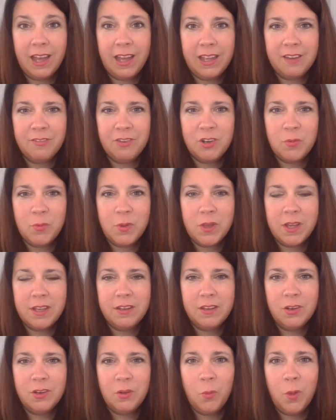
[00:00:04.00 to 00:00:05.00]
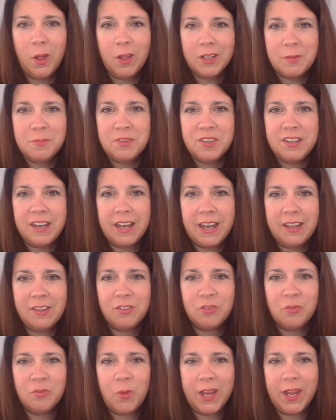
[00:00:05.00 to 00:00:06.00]
Hi, everyone. Welcome to
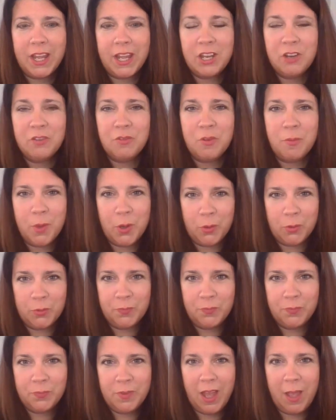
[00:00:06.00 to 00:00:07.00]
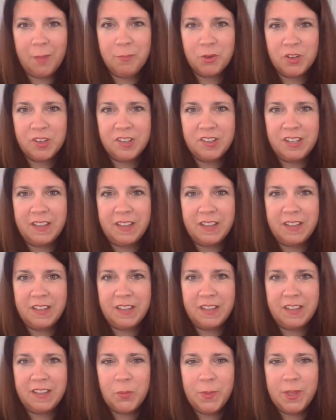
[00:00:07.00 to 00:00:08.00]
today's RAND Remote. I'm Christine
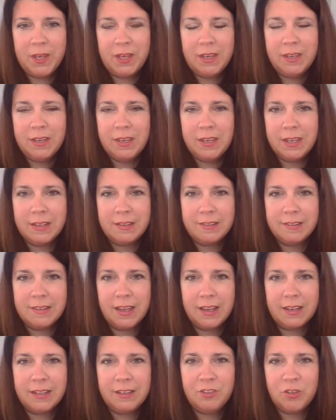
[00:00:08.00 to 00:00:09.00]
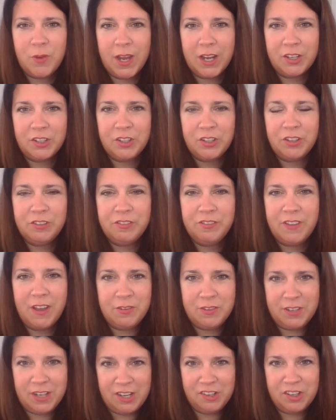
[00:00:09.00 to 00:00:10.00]
Lanoie-Newman, Executive Director,
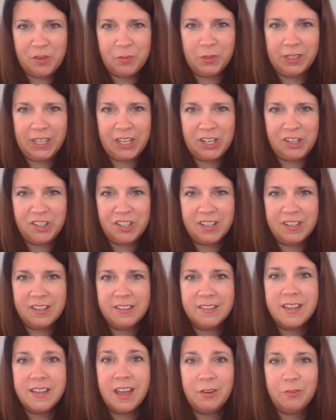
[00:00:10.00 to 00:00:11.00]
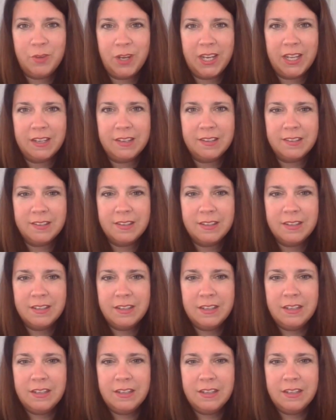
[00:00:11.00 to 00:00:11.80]
Foundation Relations at RAND.